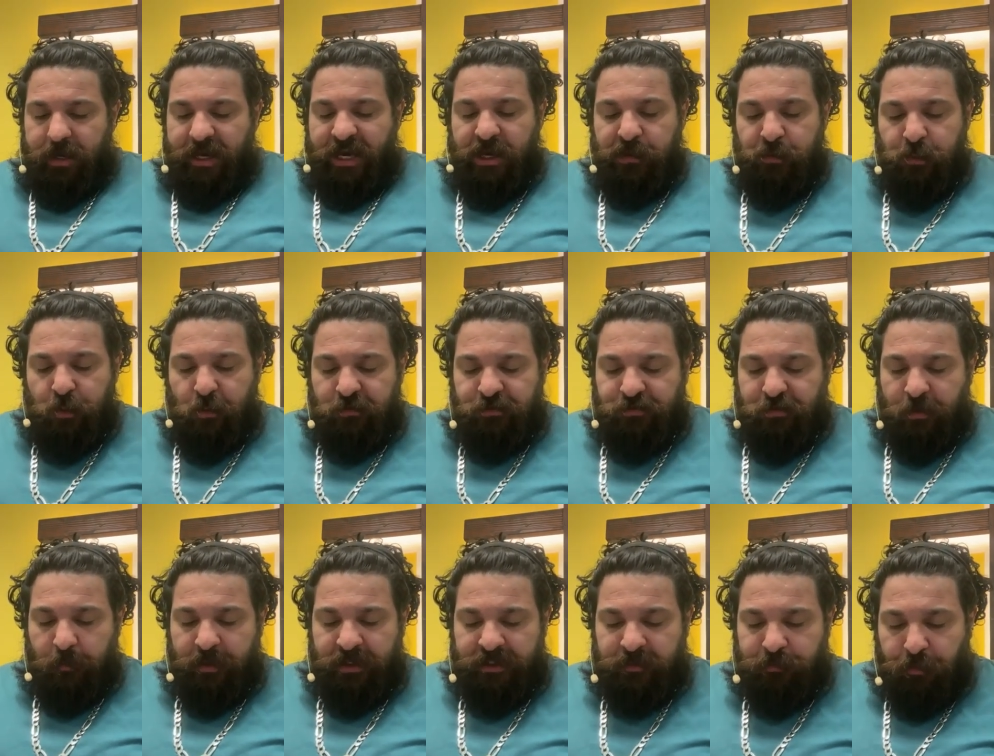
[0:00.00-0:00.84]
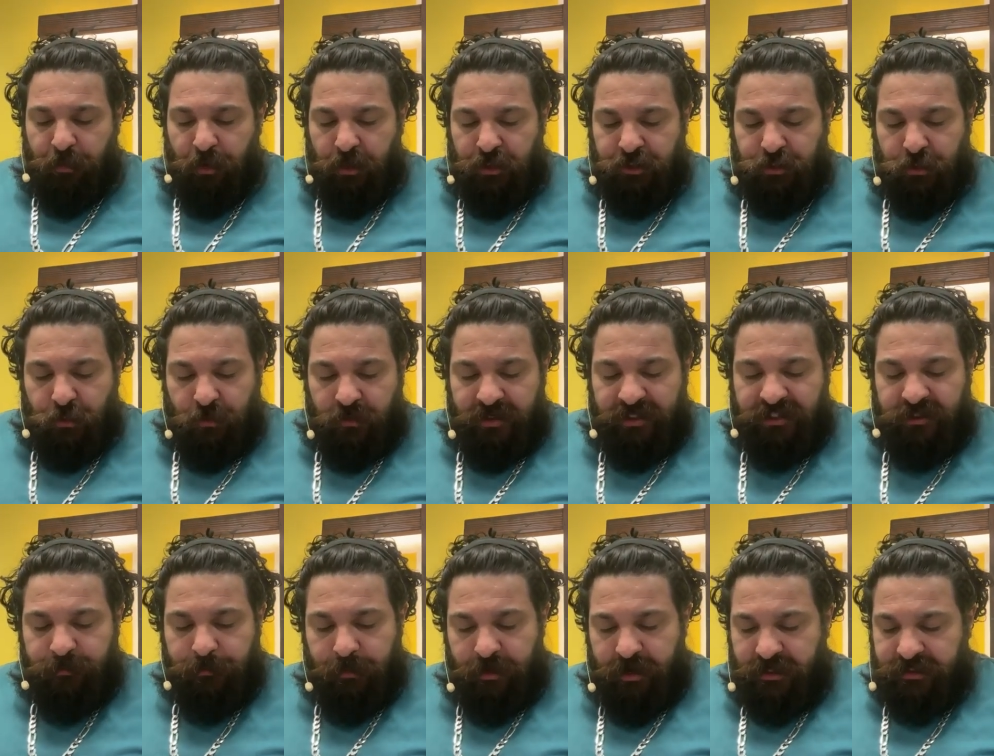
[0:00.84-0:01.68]
He moves from his personal
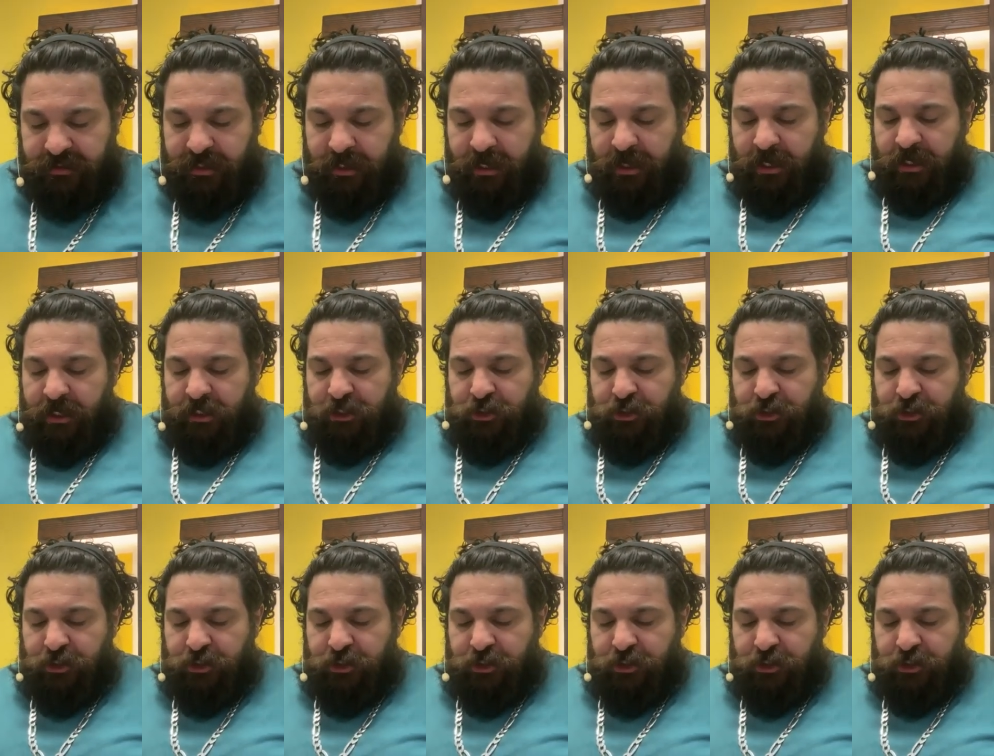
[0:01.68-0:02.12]
experience